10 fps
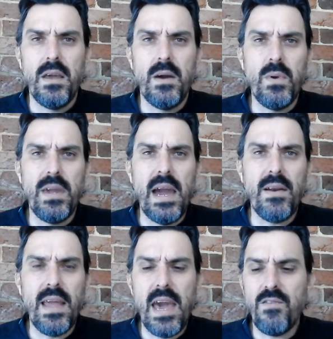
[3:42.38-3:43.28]
we
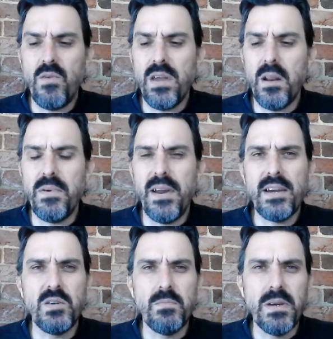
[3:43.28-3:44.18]
currently have in regular
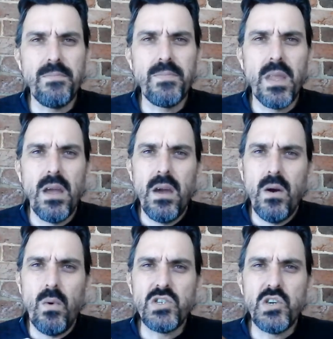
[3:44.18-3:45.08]
production. But
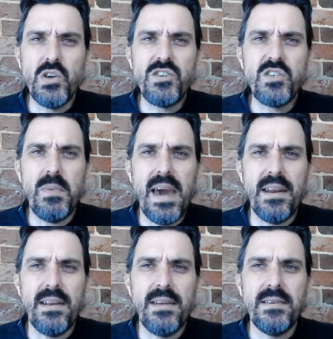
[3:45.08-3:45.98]
what's curious about
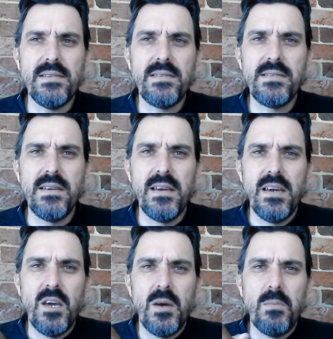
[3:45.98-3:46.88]
it is
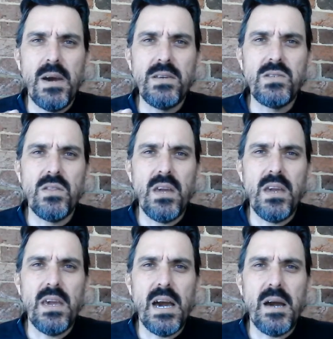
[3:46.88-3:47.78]
most of the